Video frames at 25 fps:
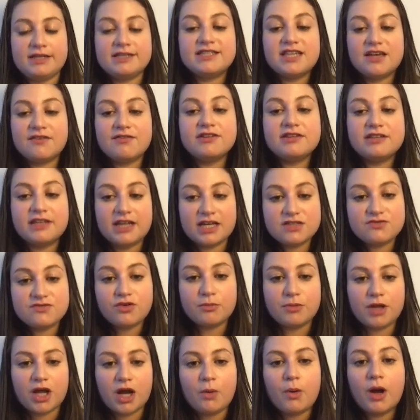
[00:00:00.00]
7 days from
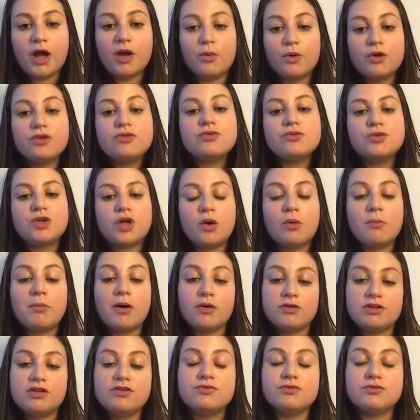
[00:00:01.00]
now, I want to know
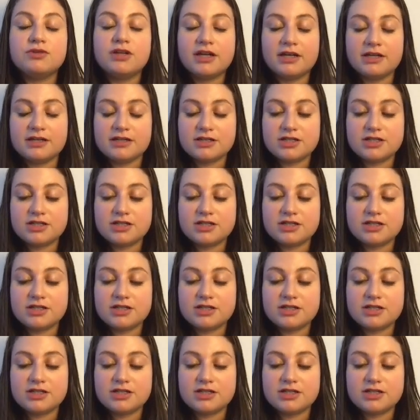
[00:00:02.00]
about it today,